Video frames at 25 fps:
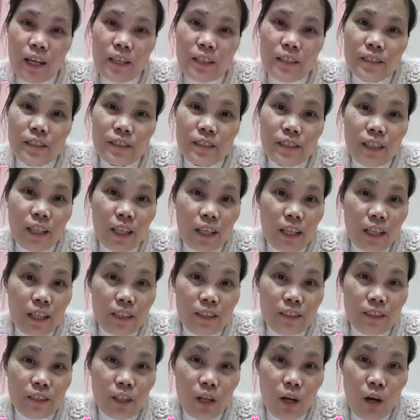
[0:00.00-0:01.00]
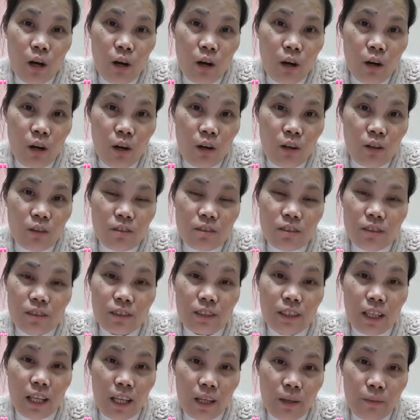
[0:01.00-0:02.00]
stay strong,
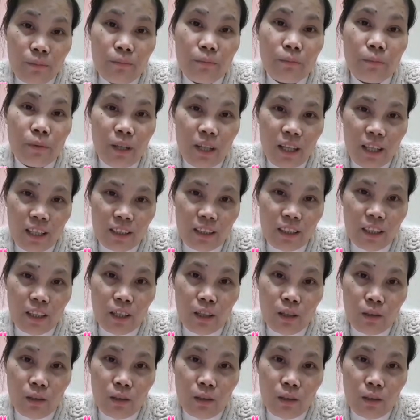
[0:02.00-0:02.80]
stay pretty,